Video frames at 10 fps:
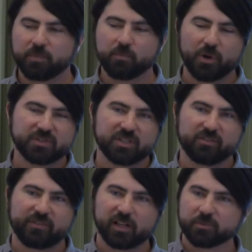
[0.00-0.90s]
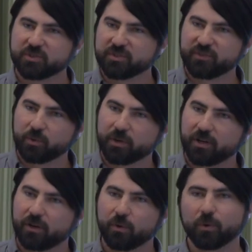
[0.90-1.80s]
most of your developers use
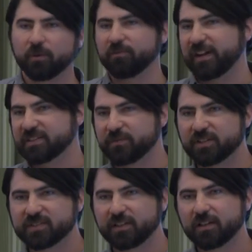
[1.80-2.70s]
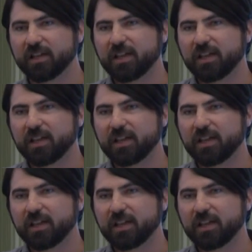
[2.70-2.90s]
Fedora or vice versa,